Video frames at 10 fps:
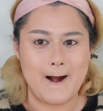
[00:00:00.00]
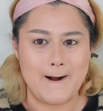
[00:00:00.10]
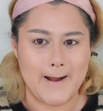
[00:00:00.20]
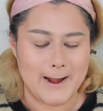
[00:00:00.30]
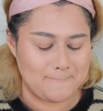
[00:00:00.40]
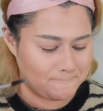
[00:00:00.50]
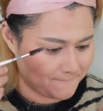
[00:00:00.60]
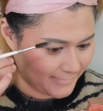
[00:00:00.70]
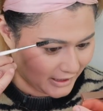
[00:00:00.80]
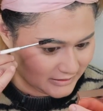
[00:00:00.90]
Okay.
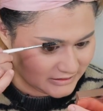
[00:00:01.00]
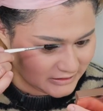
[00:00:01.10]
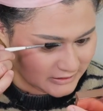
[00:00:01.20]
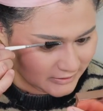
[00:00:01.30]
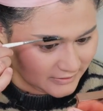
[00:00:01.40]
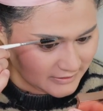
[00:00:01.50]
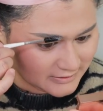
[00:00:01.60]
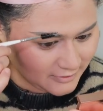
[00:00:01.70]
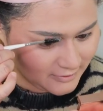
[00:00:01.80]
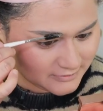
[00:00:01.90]
So
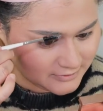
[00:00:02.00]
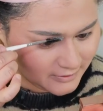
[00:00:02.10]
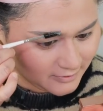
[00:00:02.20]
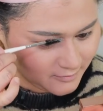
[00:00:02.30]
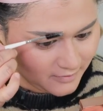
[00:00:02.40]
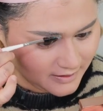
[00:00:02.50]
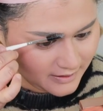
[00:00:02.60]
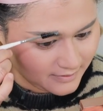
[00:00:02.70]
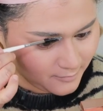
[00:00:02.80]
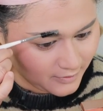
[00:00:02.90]
this also,
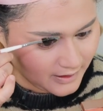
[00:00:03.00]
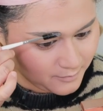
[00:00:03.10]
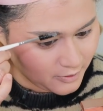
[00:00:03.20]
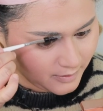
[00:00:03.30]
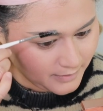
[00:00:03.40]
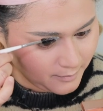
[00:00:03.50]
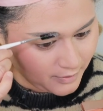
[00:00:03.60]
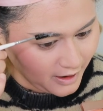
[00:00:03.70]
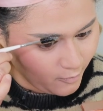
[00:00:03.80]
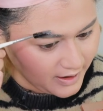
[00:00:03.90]
when I'm putting my
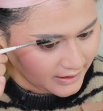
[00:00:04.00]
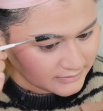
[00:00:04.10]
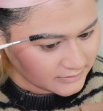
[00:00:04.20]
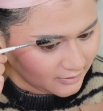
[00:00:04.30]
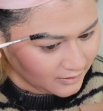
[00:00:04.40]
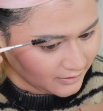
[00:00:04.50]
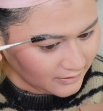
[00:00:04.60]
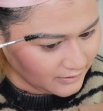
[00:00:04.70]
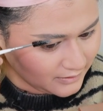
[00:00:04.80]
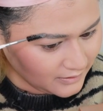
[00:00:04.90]
brow wax on,